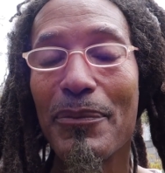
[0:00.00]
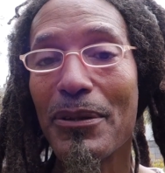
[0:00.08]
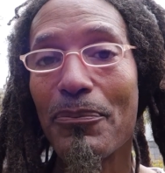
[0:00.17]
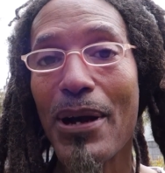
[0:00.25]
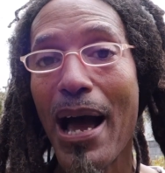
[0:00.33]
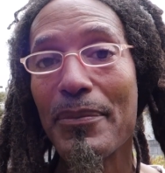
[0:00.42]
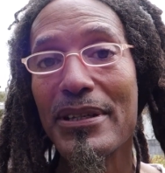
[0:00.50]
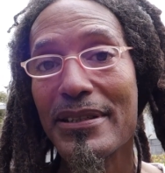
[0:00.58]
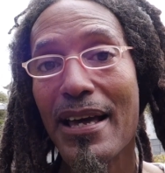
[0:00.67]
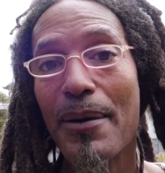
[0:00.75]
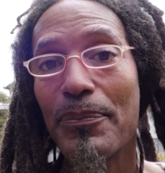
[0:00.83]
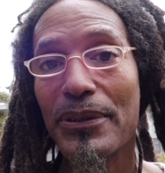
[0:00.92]
Prime
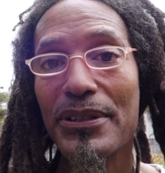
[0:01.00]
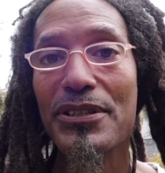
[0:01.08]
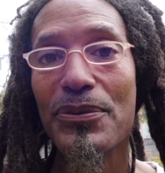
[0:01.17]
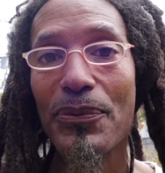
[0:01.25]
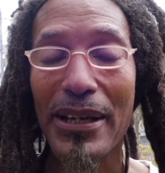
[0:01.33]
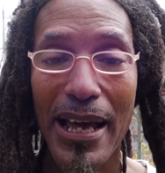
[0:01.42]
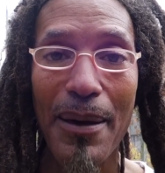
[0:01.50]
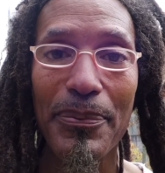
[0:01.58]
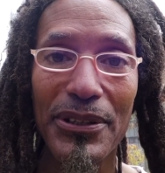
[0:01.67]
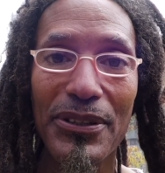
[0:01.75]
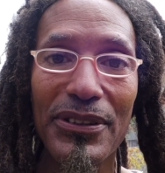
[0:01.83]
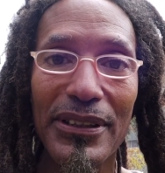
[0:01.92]
example is what
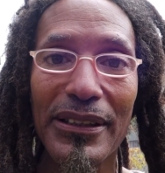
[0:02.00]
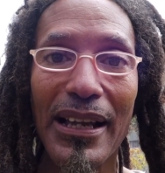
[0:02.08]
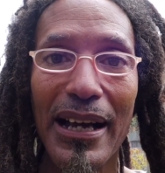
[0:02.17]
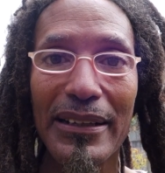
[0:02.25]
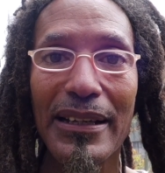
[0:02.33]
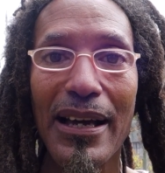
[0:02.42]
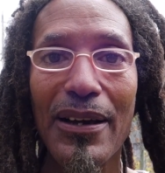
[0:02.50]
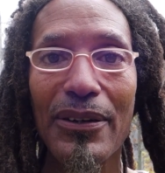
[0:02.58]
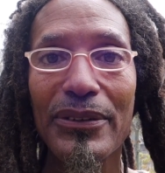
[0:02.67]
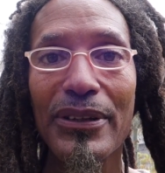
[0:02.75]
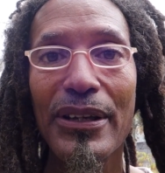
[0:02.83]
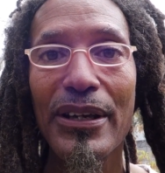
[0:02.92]
happened during the
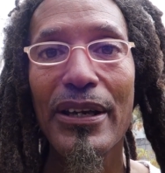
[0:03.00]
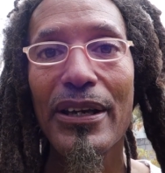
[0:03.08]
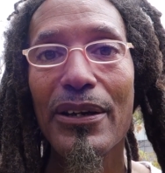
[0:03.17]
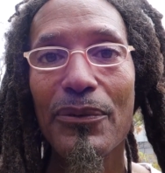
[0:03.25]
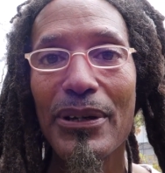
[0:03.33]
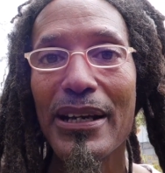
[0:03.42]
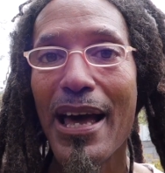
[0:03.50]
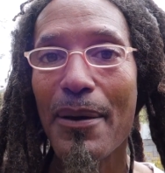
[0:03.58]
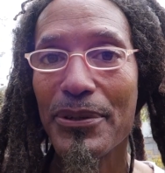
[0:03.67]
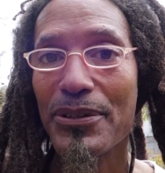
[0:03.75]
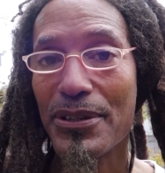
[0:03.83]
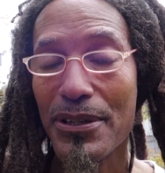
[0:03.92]
lockdown and what
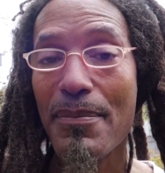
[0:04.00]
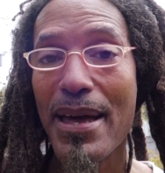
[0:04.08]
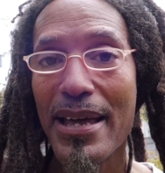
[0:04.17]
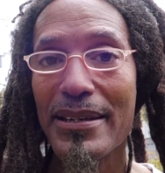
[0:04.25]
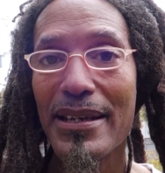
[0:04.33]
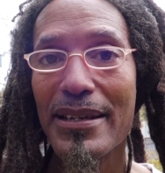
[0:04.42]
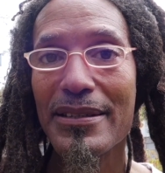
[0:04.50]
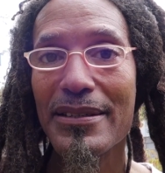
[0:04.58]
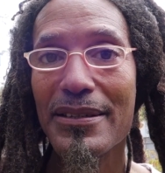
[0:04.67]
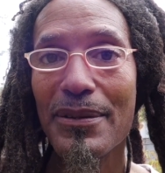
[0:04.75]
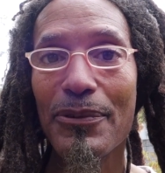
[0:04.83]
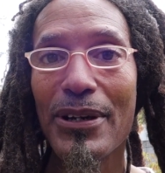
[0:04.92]
happened during the mandates.
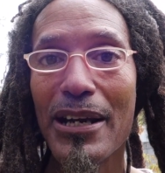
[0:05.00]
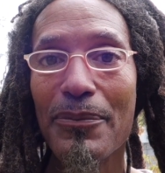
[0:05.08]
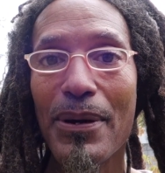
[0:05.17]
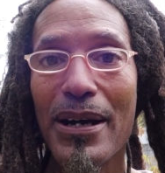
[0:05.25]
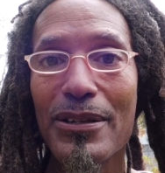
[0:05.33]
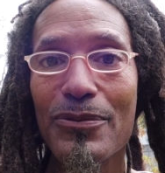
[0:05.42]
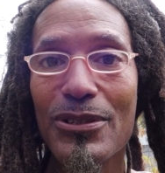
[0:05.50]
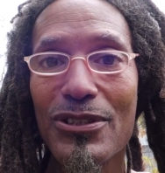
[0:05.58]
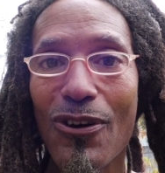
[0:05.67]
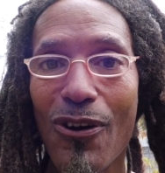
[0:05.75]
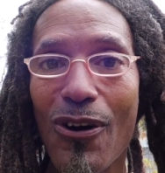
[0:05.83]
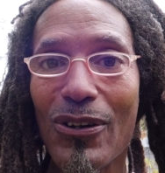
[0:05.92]
The Democratic Party was
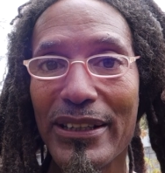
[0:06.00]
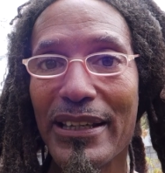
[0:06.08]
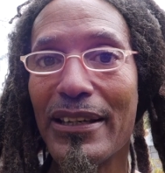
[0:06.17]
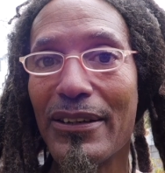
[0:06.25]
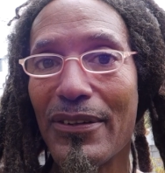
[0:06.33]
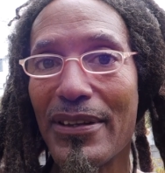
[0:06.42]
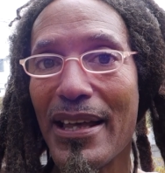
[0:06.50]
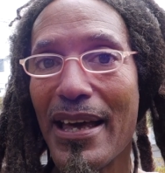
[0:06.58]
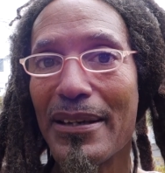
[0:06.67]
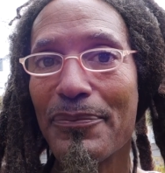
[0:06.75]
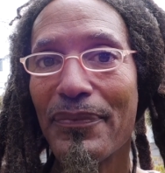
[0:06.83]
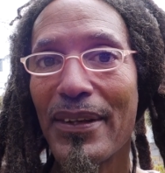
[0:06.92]
all in on that.
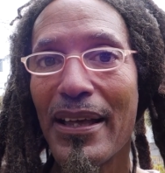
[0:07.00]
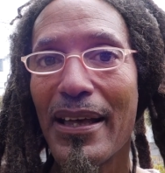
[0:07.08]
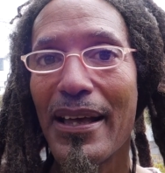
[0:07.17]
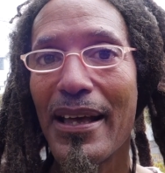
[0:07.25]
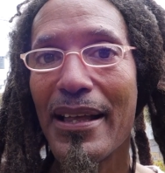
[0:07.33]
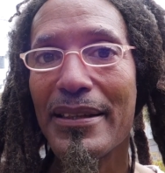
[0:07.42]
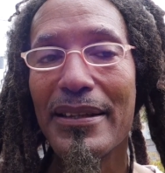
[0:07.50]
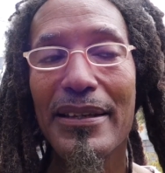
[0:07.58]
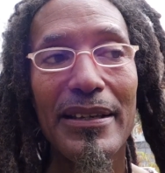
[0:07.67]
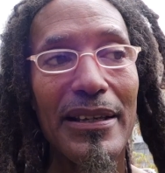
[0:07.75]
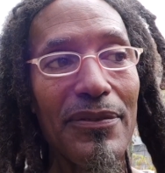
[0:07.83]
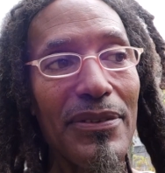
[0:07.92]
And
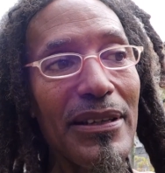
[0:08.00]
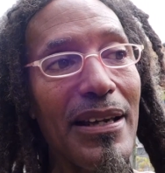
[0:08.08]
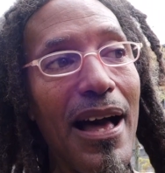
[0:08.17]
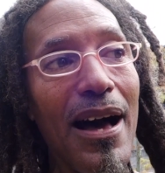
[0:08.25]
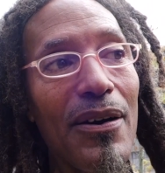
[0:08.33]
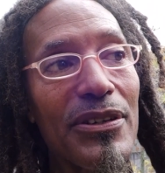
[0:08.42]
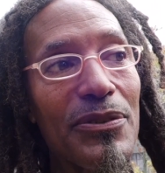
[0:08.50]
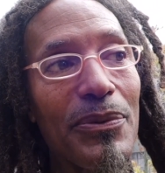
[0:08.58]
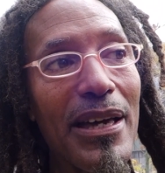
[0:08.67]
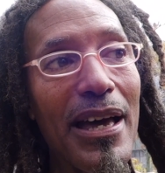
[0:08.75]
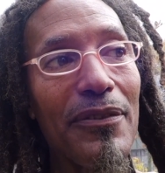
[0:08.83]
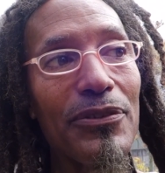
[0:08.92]
then even now, as we
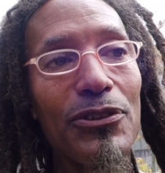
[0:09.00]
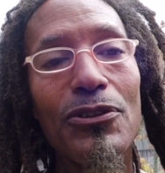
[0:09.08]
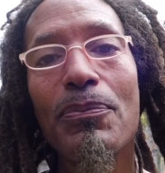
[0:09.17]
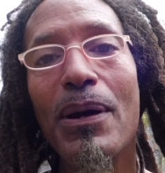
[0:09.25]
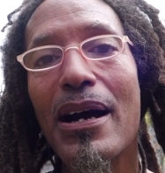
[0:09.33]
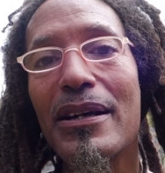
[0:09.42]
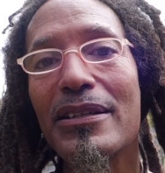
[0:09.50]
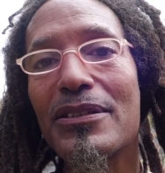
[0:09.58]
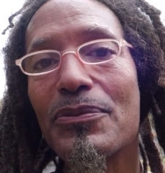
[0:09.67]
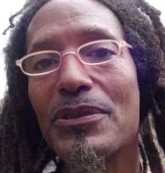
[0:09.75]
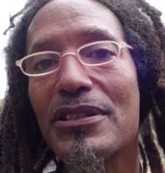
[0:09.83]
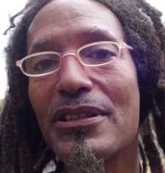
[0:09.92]
have two parties,
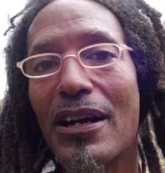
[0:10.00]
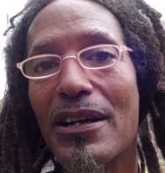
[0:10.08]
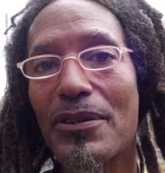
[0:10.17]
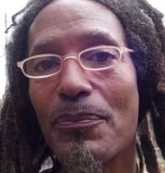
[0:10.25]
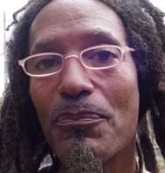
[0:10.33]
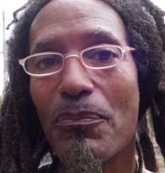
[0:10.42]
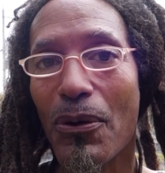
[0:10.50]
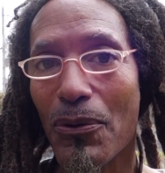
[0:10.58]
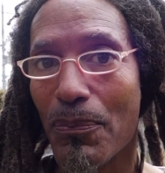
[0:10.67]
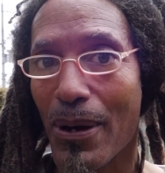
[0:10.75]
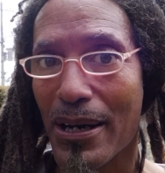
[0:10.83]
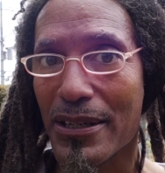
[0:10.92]
which are both
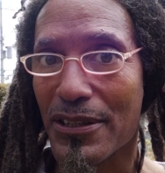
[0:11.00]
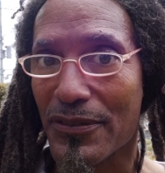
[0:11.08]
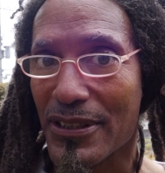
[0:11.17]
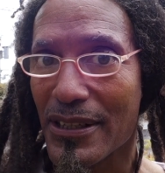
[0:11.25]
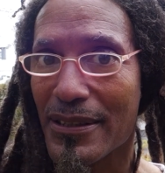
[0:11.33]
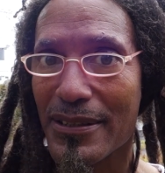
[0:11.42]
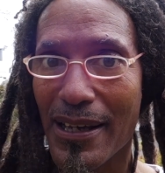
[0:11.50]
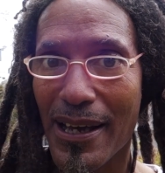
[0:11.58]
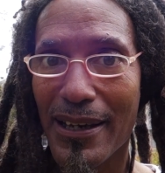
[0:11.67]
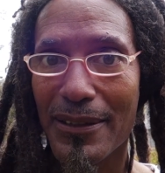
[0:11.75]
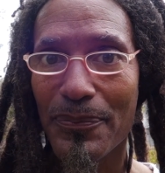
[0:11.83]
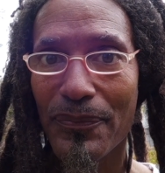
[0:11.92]
parties of
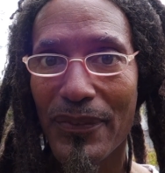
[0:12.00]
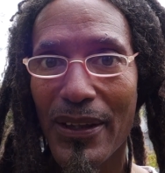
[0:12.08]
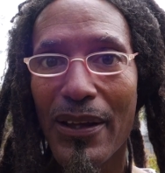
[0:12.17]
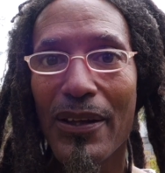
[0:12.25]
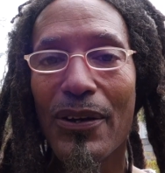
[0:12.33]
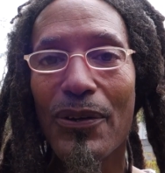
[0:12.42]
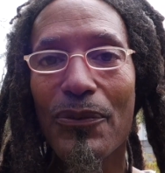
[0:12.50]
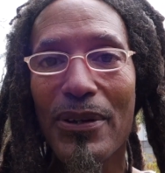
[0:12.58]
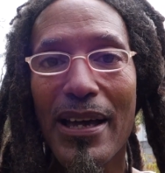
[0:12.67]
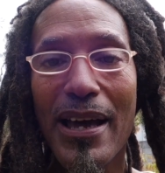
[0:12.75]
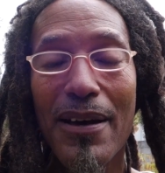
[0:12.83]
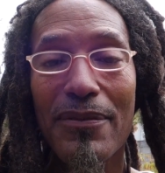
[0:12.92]
genocide, we
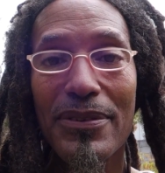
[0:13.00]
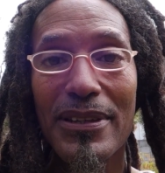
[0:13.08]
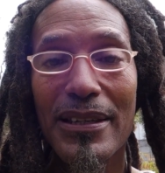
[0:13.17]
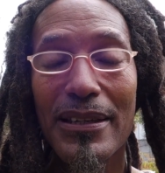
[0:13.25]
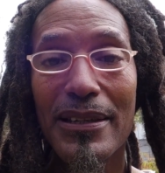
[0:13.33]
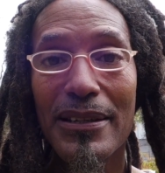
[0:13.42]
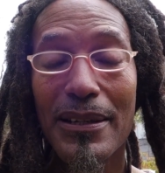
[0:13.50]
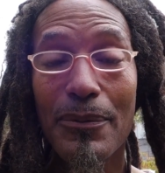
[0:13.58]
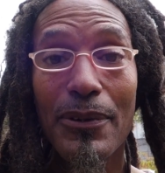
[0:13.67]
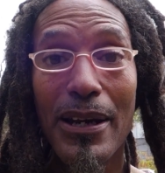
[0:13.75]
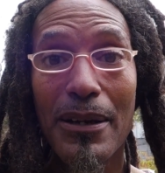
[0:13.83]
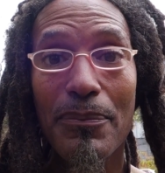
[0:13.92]
have the
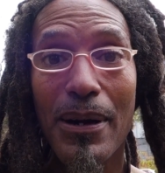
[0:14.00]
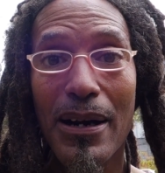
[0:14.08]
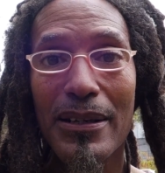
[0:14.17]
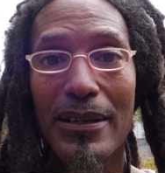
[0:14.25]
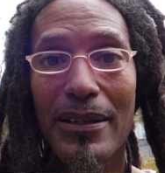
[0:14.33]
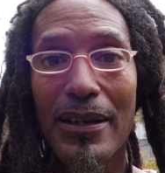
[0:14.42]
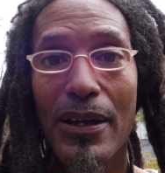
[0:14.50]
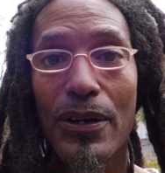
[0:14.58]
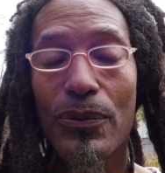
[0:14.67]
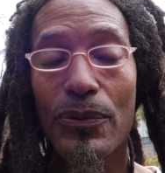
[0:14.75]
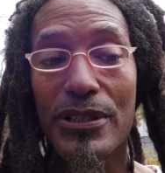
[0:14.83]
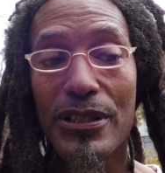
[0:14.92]
Democratic Party,
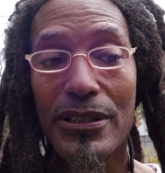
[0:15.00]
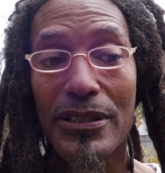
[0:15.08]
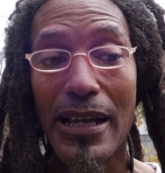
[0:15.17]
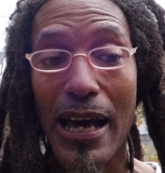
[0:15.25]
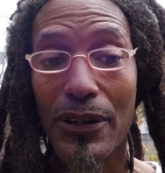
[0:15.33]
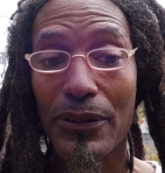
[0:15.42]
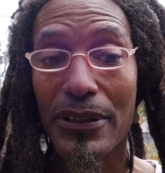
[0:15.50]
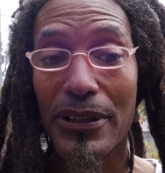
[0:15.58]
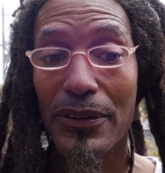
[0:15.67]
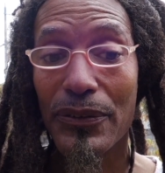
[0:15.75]
which is not only